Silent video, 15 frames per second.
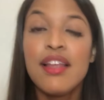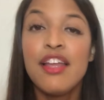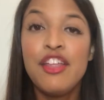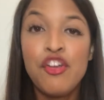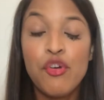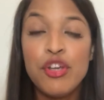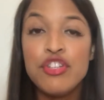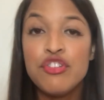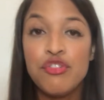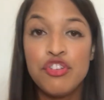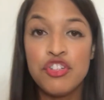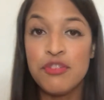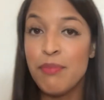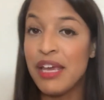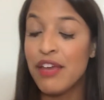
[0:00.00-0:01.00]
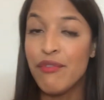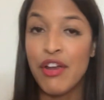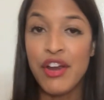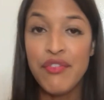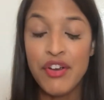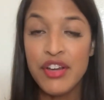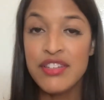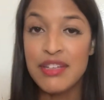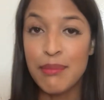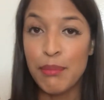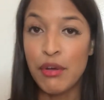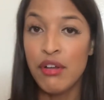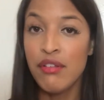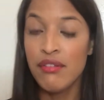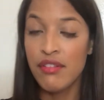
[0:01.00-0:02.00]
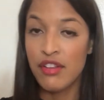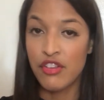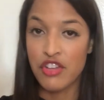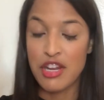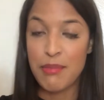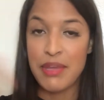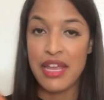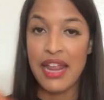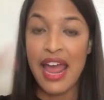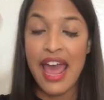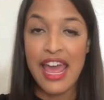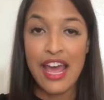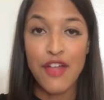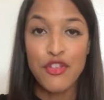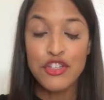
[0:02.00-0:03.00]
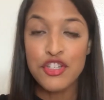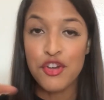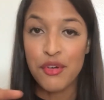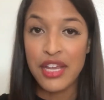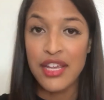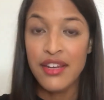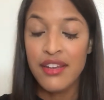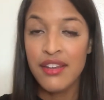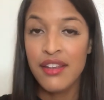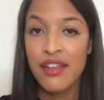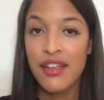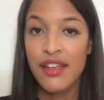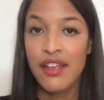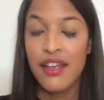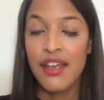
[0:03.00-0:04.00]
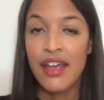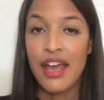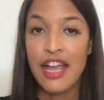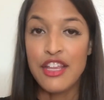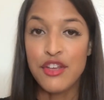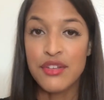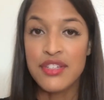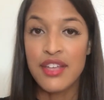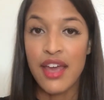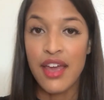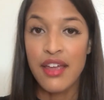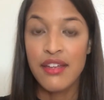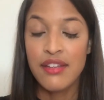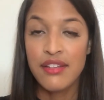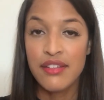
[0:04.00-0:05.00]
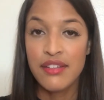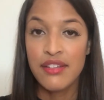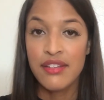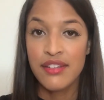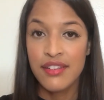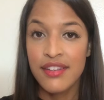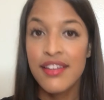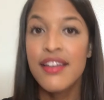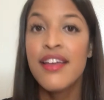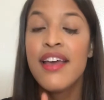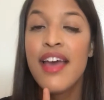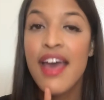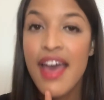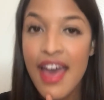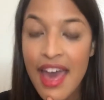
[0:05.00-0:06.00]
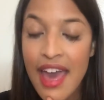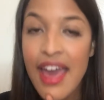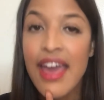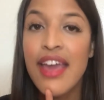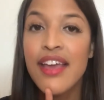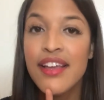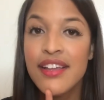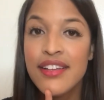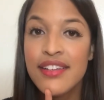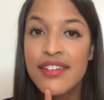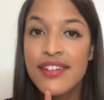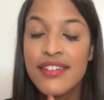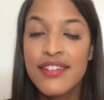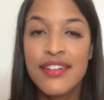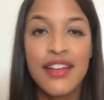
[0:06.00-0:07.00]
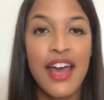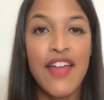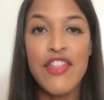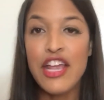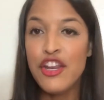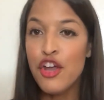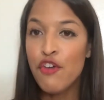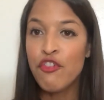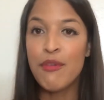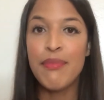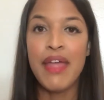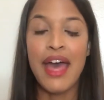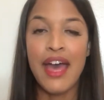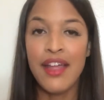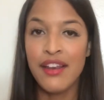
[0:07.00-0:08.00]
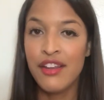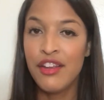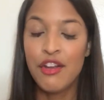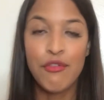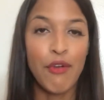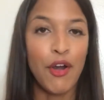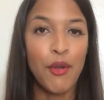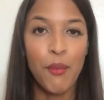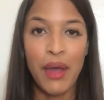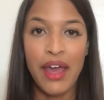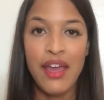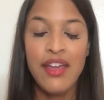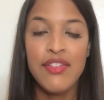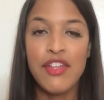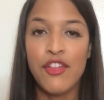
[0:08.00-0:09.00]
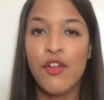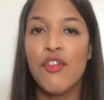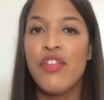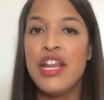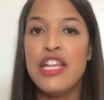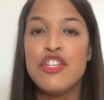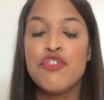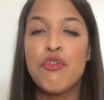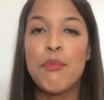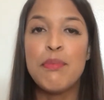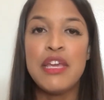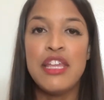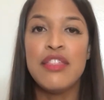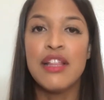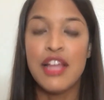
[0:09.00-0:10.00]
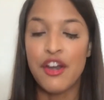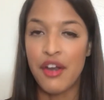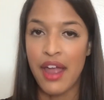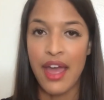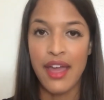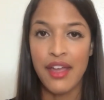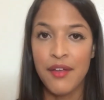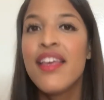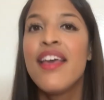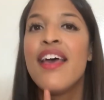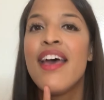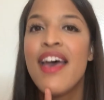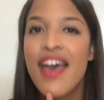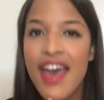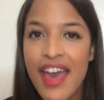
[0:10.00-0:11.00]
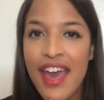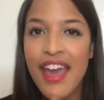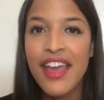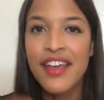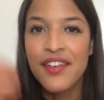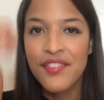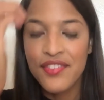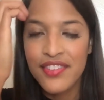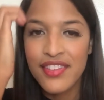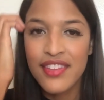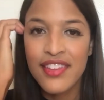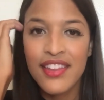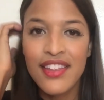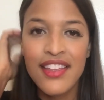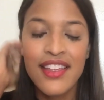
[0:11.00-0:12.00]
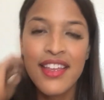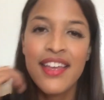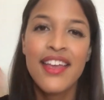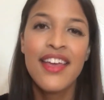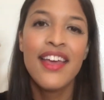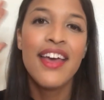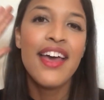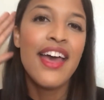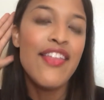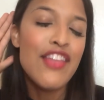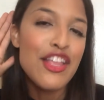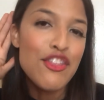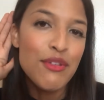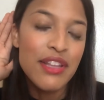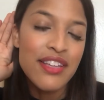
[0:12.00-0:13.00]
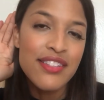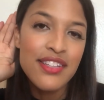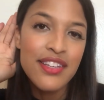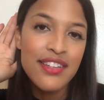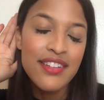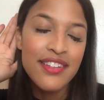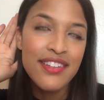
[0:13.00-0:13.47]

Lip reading: You're going to just make it very simple. There's going to be an A on the screen, and you'll say, A. And they know from that right away that they need to repeat the letter A. A. And then you listen.